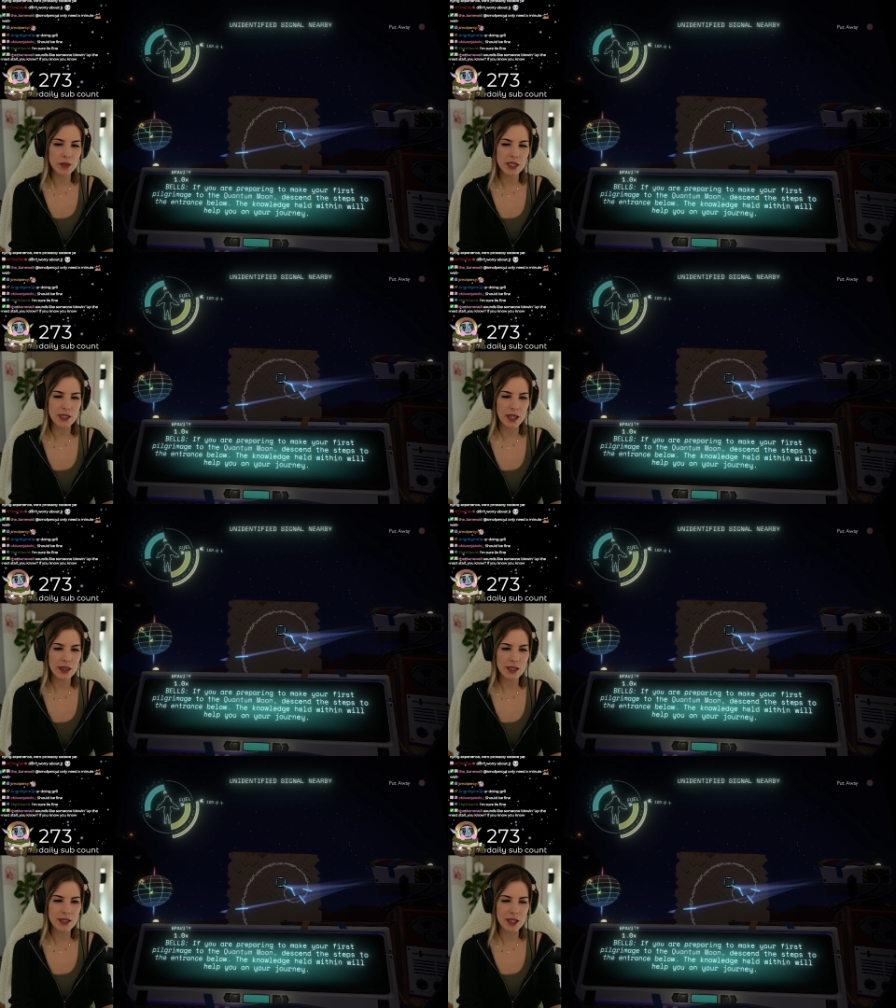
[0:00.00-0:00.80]
descend
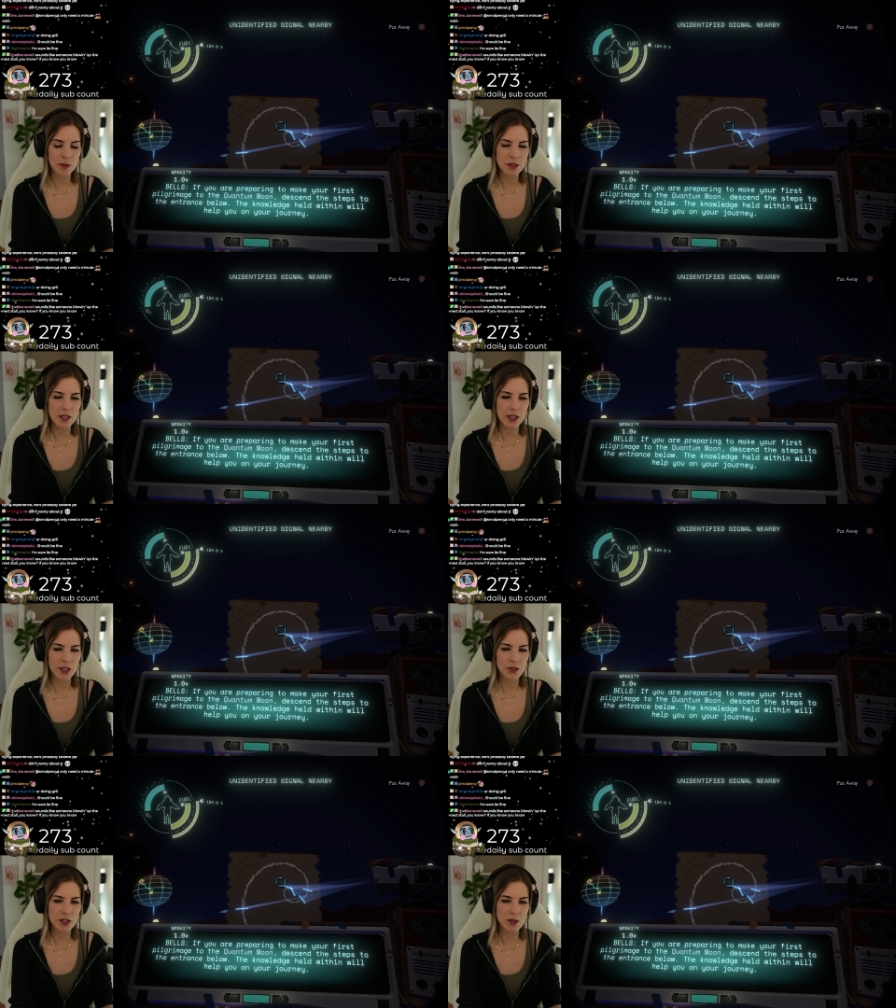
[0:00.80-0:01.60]
the steps to the
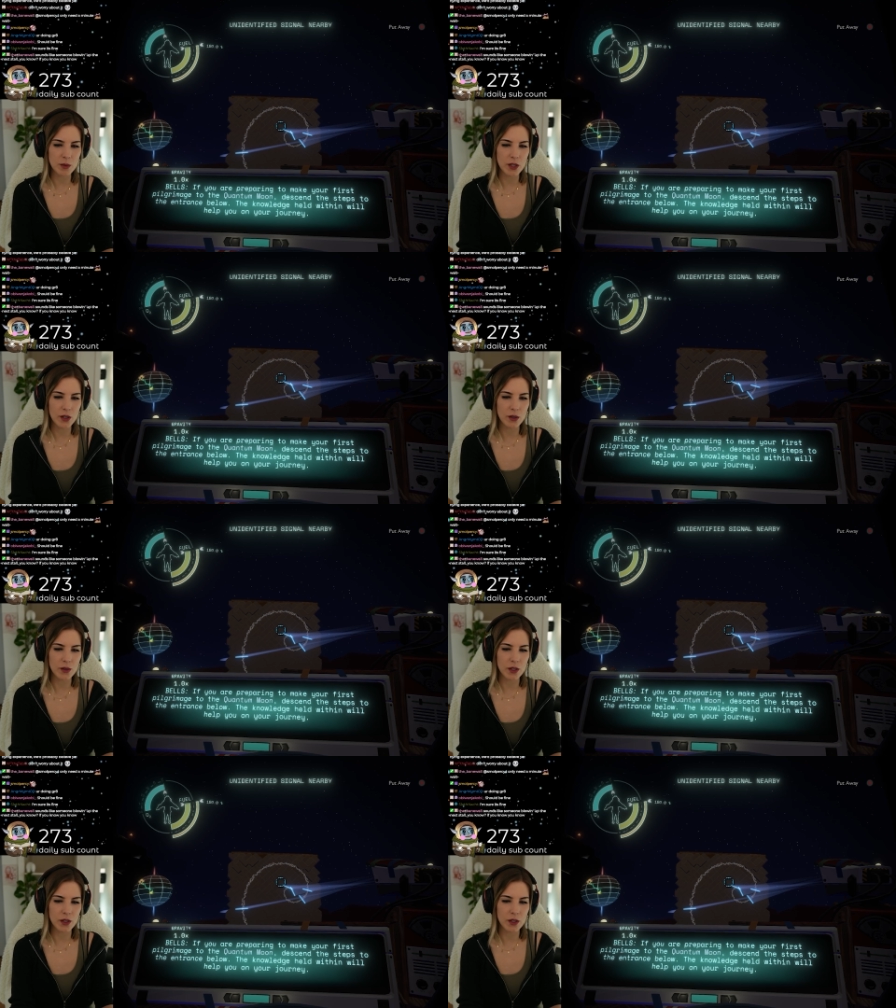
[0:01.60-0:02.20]
entrance below.